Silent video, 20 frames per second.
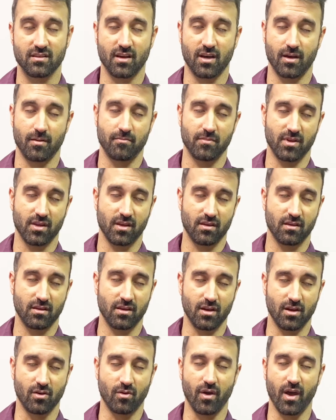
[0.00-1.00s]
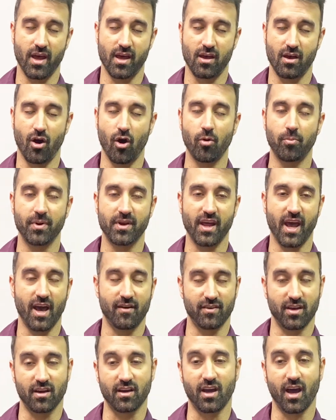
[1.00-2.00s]
open to
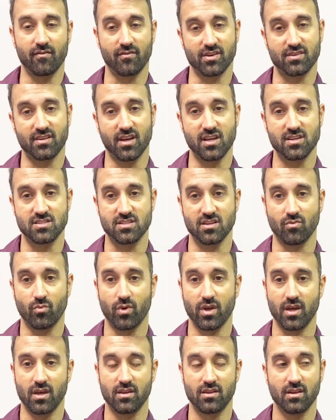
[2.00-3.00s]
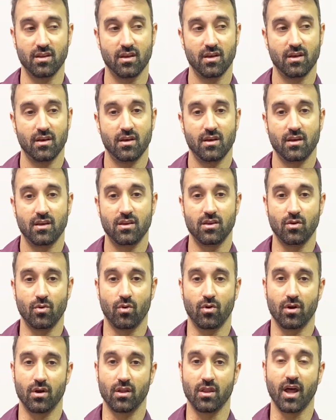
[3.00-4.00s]
having a conversation with
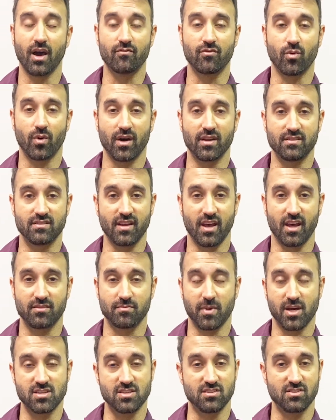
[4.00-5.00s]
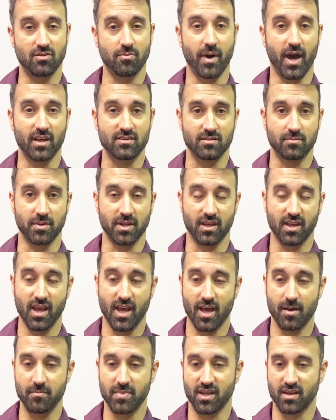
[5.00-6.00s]
your loved ones as much as you possibly
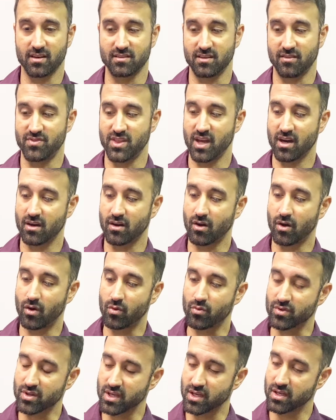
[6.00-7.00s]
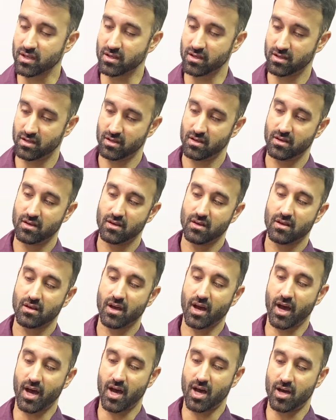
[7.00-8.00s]
can, because if they're only
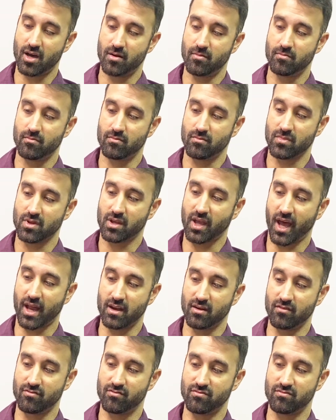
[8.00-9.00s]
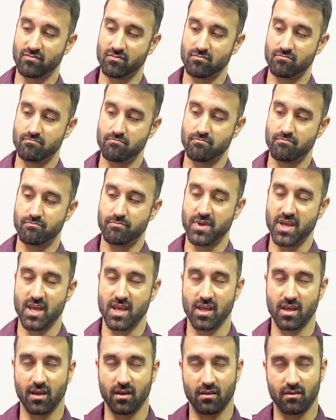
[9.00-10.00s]
kind of
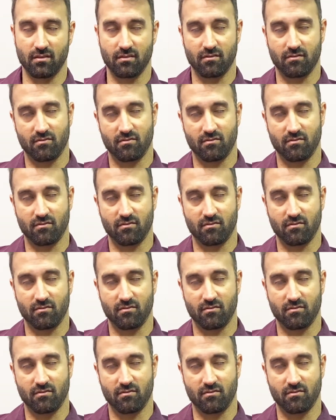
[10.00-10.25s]
being